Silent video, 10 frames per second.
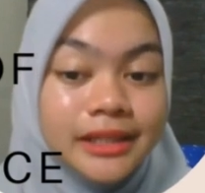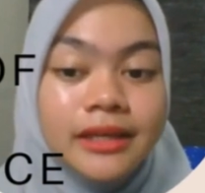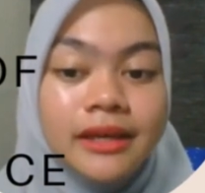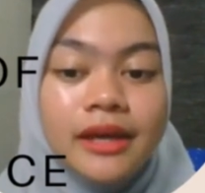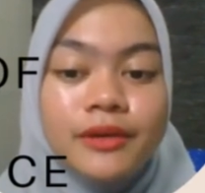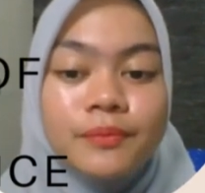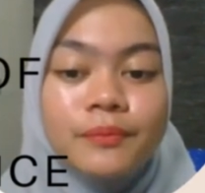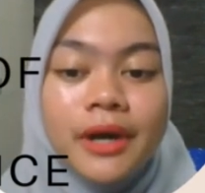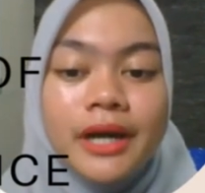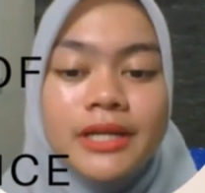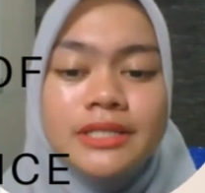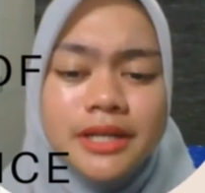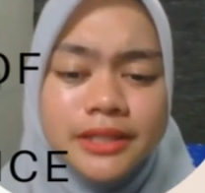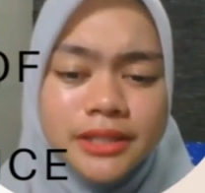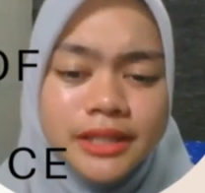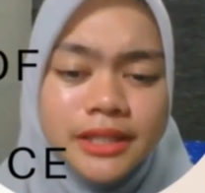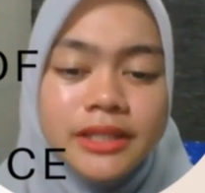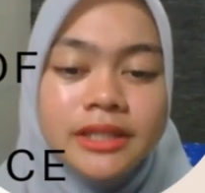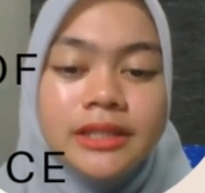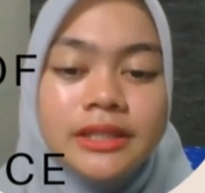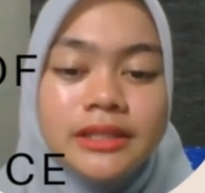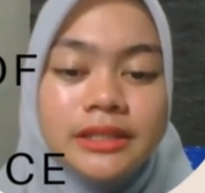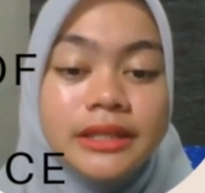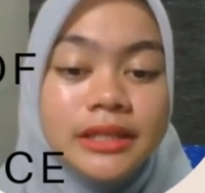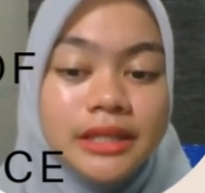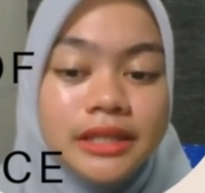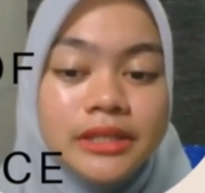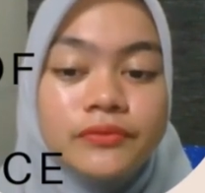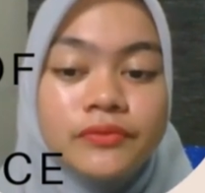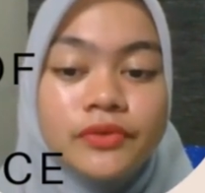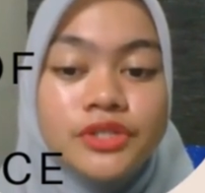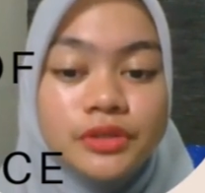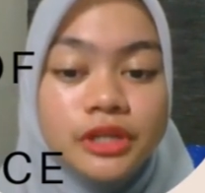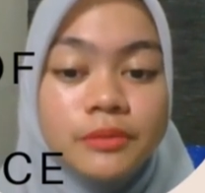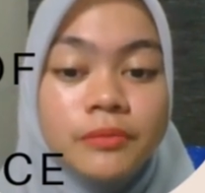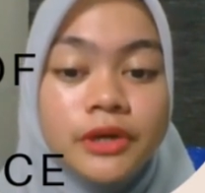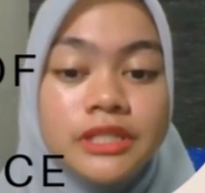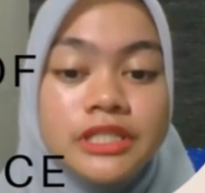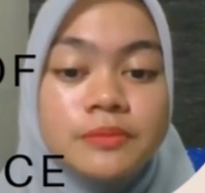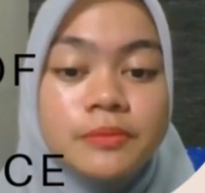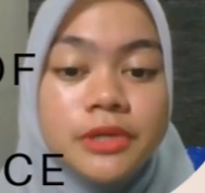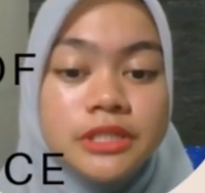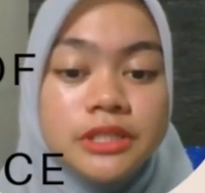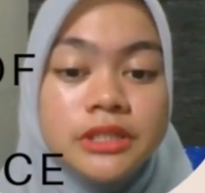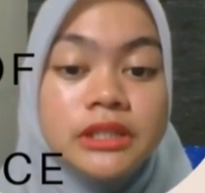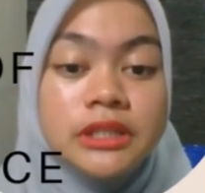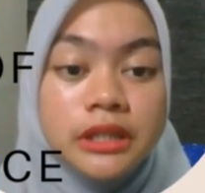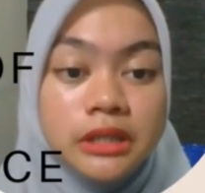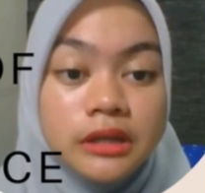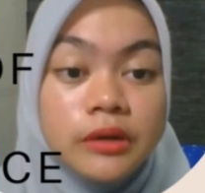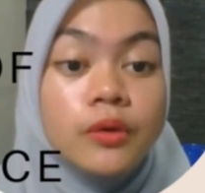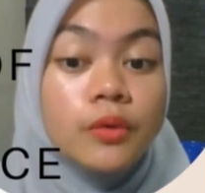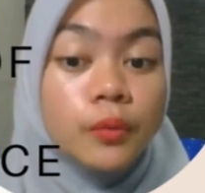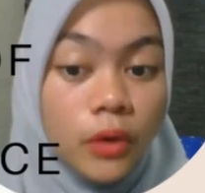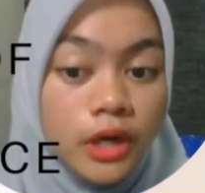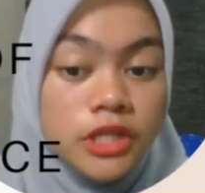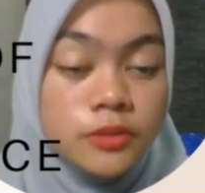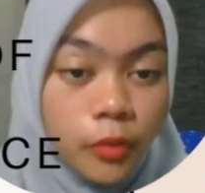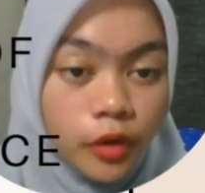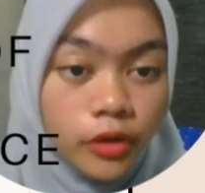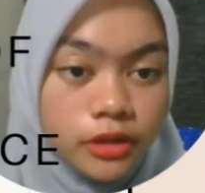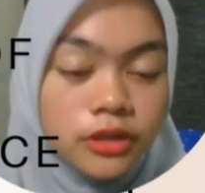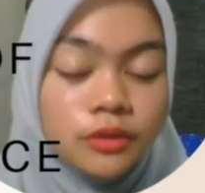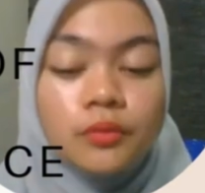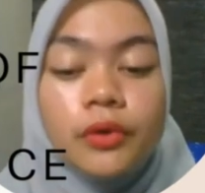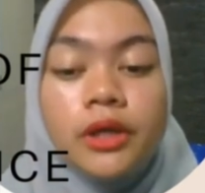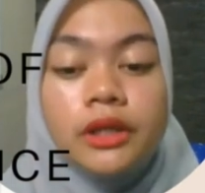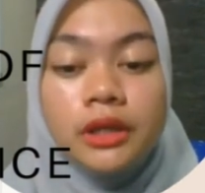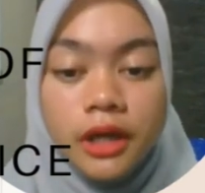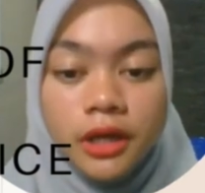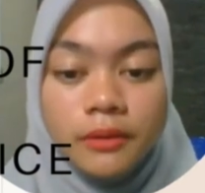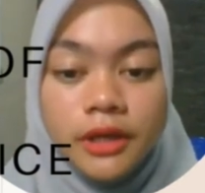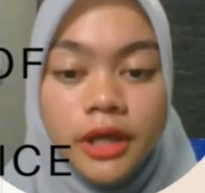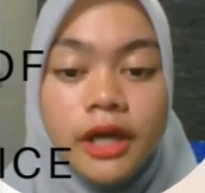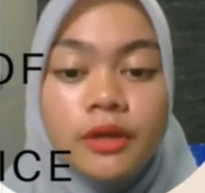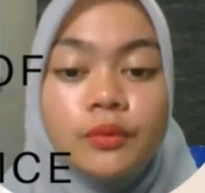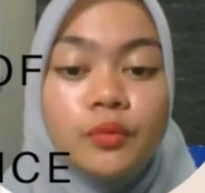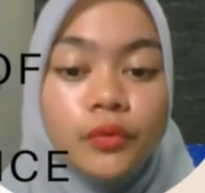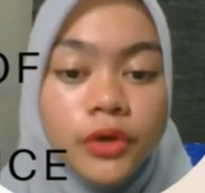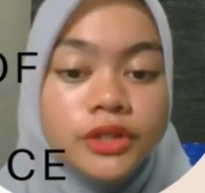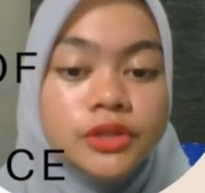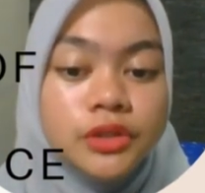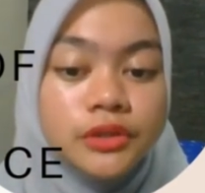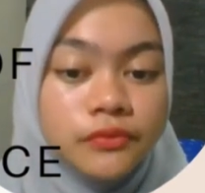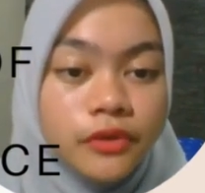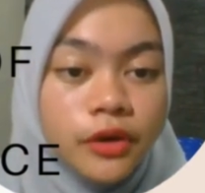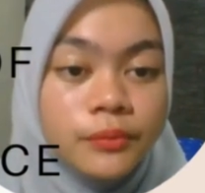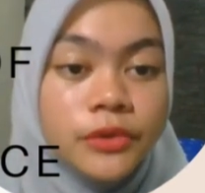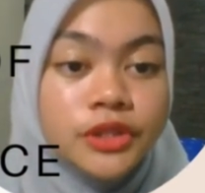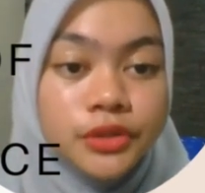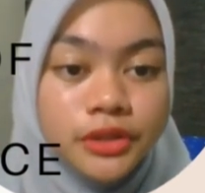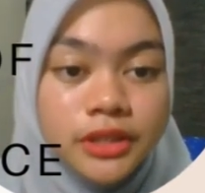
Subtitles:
and by strengthening the need for student participation in one sport, one club, and one uniform unit.